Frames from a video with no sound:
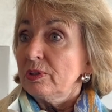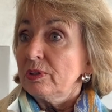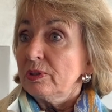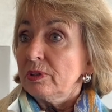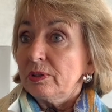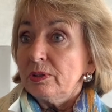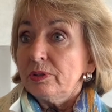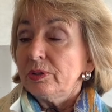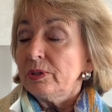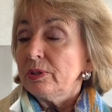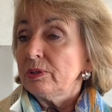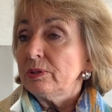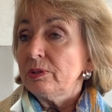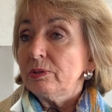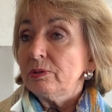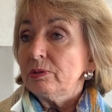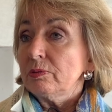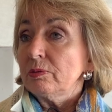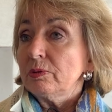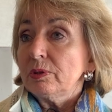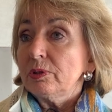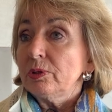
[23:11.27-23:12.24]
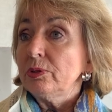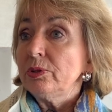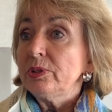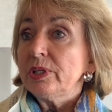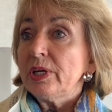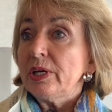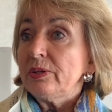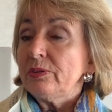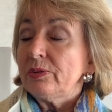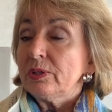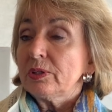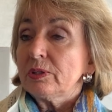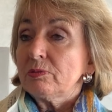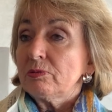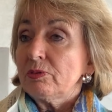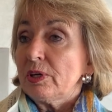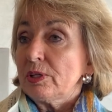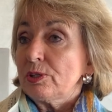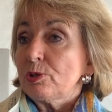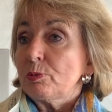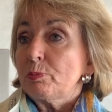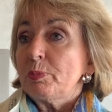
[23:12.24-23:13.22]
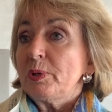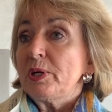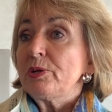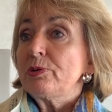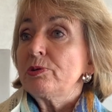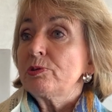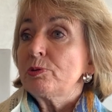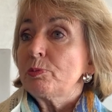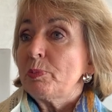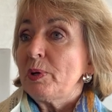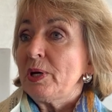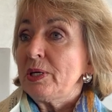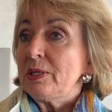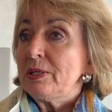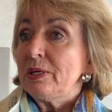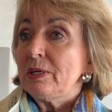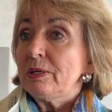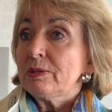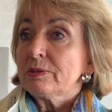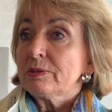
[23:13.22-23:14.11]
You earned nothing. In fact, your parents paid out.